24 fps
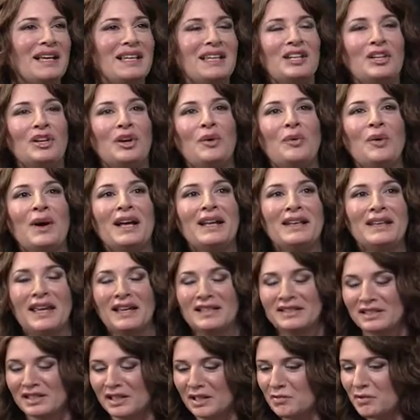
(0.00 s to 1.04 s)
you know what
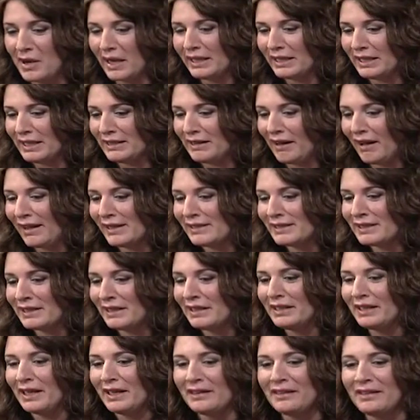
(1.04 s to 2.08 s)
yes they recognize
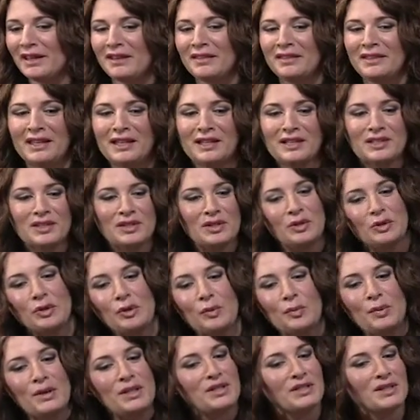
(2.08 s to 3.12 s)
it and they think it's
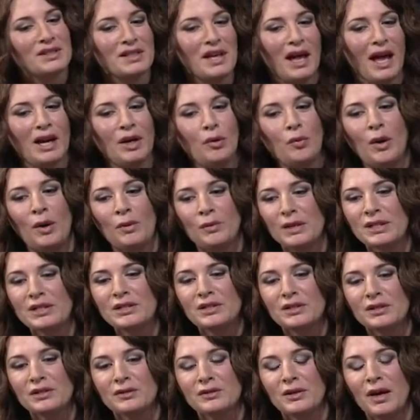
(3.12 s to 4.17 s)
cool but it's just kind of what we
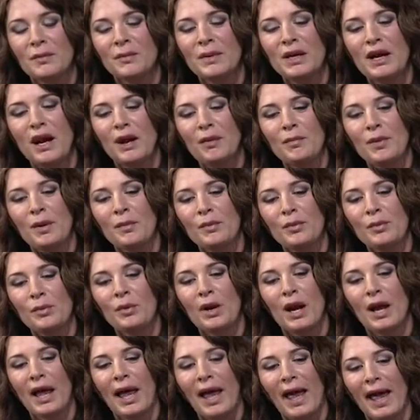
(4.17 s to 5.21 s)
do i mean i remember
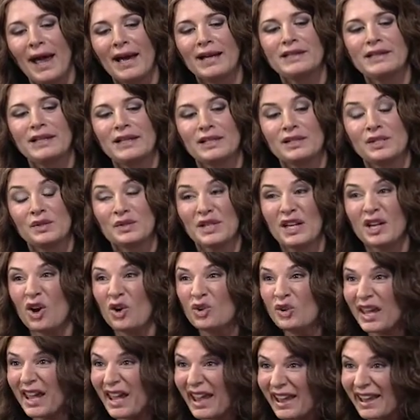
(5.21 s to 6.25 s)
when i had kids it was like
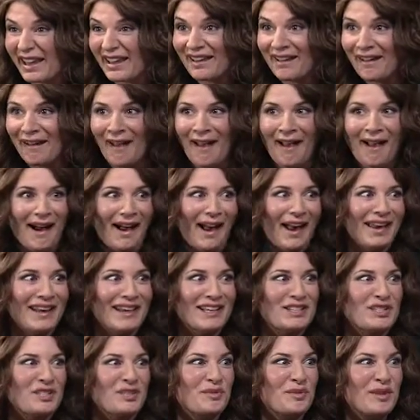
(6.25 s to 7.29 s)
okay i
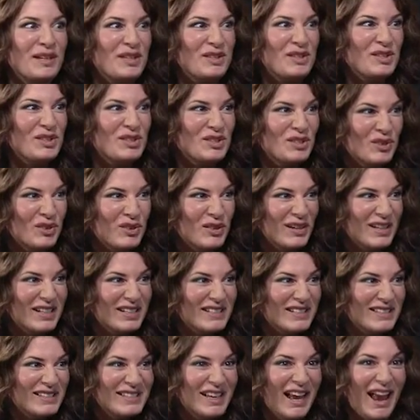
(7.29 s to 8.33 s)
get to read
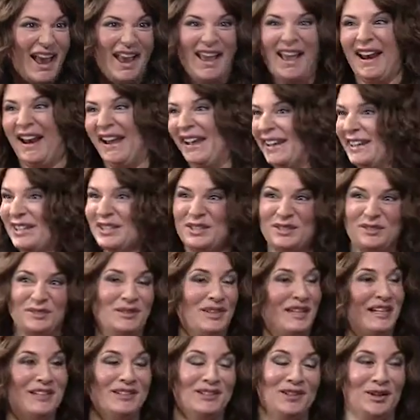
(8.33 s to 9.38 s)
stories and i get to
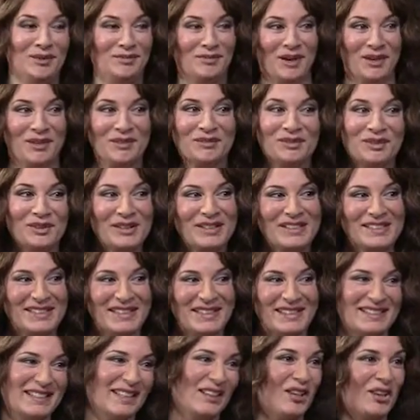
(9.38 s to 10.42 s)
read in all my
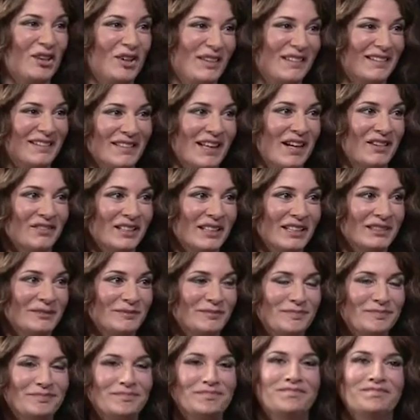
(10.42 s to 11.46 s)
voices and they're going to love it
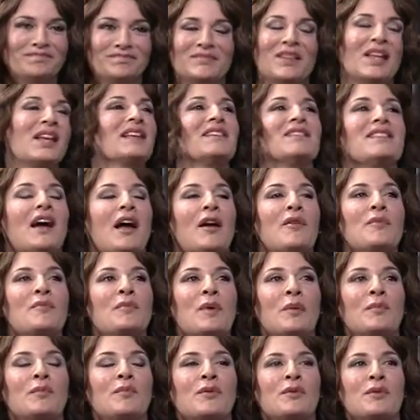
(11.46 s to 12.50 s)
and I
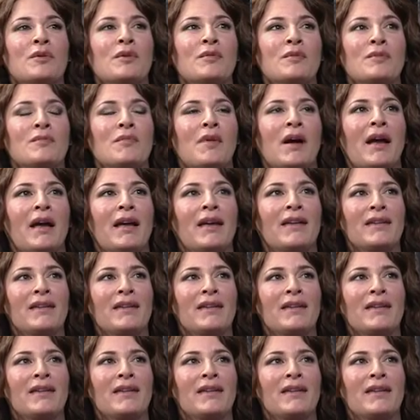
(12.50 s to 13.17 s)
remember my